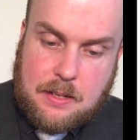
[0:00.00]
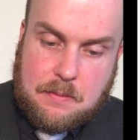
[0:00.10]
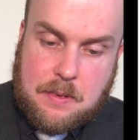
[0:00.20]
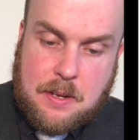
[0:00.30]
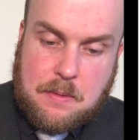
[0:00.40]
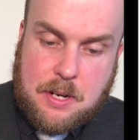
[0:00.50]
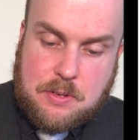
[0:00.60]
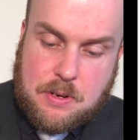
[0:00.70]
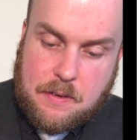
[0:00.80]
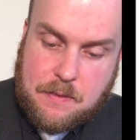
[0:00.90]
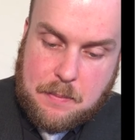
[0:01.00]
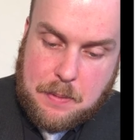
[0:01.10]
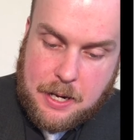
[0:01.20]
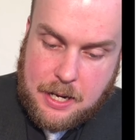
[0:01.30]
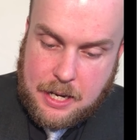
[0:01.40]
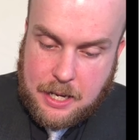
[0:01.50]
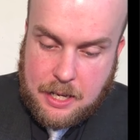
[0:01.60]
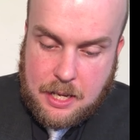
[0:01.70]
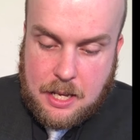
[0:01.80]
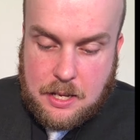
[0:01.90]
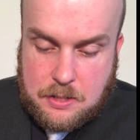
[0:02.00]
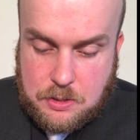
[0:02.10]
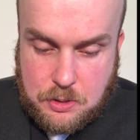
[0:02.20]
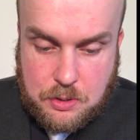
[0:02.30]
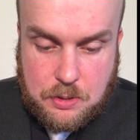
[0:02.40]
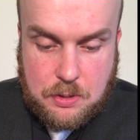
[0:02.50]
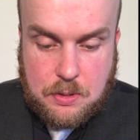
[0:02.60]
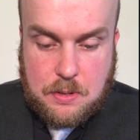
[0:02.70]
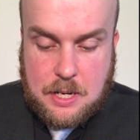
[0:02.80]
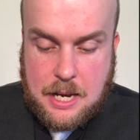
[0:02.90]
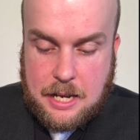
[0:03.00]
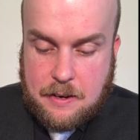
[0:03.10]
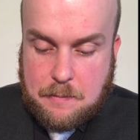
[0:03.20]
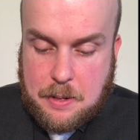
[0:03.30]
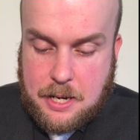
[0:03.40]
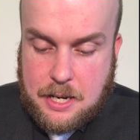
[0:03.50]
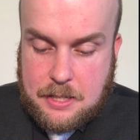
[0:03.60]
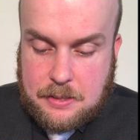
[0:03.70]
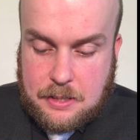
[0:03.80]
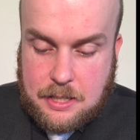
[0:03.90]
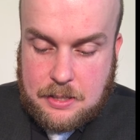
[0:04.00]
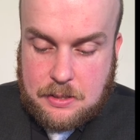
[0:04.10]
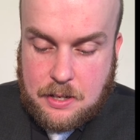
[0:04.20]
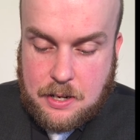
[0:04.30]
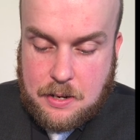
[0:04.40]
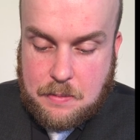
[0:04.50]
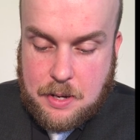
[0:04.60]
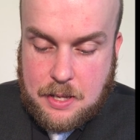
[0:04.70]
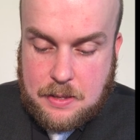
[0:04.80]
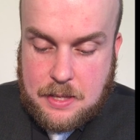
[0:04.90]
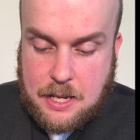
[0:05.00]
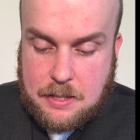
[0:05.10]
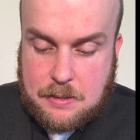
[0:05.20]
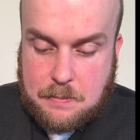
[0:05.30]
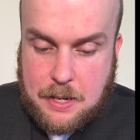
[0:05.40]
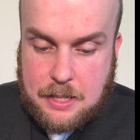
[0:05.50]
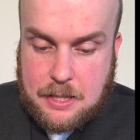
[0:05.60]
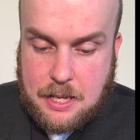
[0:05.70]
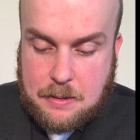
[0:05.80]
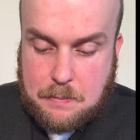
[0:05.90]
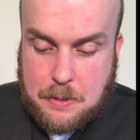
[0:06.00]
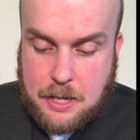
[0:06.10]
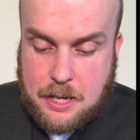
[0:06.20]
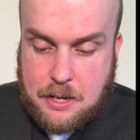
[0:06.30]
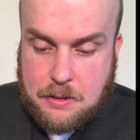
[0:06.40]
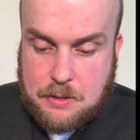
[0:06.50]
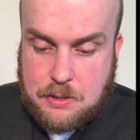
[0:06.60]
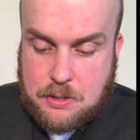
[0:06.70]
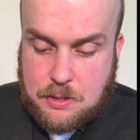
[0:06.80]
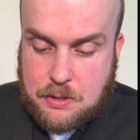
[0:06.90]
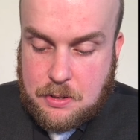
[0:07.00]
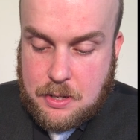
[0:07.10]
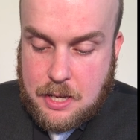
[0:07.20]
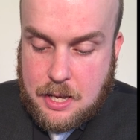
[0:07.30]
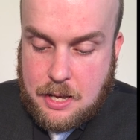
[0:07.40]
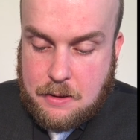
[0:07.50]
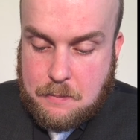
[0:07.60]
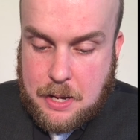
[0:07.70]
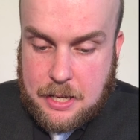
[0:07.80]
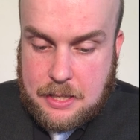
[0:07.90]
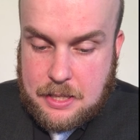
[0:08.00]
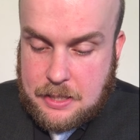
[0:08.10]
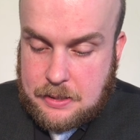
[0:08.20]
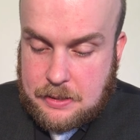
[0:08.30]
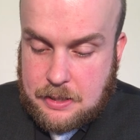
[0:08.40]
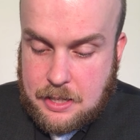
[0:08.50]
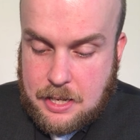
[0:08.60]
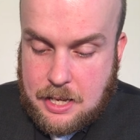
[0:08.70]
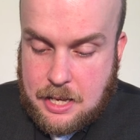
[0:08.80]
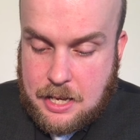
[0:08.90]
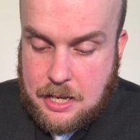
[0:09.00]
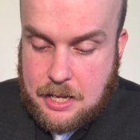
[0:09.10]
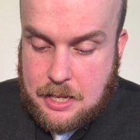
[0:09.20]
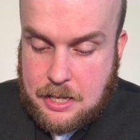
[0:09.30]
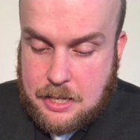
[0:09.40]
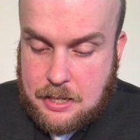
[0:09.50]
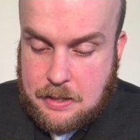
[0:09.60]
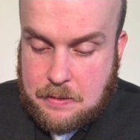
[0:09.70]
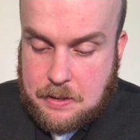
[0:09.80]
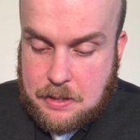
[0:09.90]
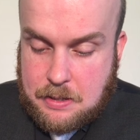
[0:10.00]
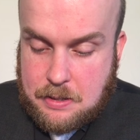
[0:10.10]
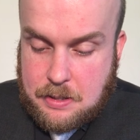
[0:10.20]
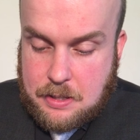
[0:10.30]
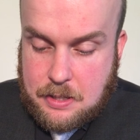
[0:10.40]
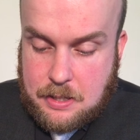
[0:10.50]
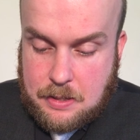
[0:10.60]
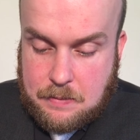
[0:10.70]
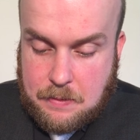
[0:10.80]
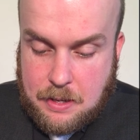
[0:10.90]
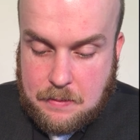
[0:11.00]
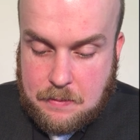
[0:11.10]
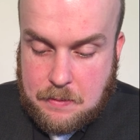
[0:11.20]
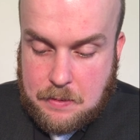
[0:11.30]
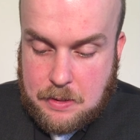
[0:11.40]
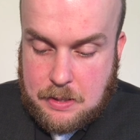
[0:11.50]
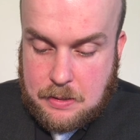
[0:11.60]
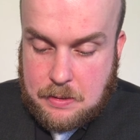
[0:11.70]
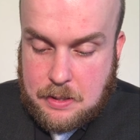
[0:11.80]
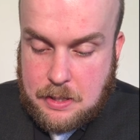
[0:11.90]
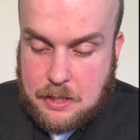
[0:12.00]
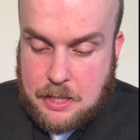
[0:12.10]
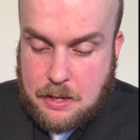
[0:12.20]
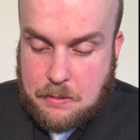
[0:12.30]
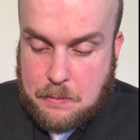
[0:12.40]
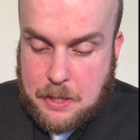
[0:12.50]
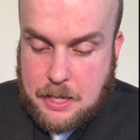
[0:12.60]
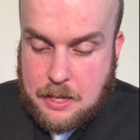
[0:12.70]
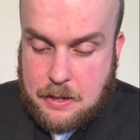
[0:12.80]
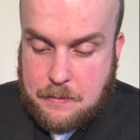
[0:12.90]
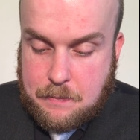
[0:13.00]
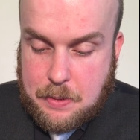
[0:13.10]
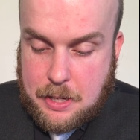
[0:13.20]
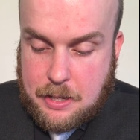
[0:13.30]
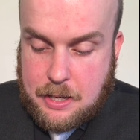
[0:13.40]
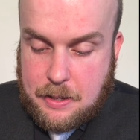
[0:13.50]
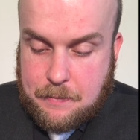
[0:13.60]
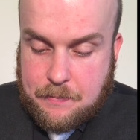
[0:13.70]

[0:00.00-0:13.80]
we want to draw it from pi to -pi, so let's go with, let's make that pi on 2, make this one, yeah, so that will become pi.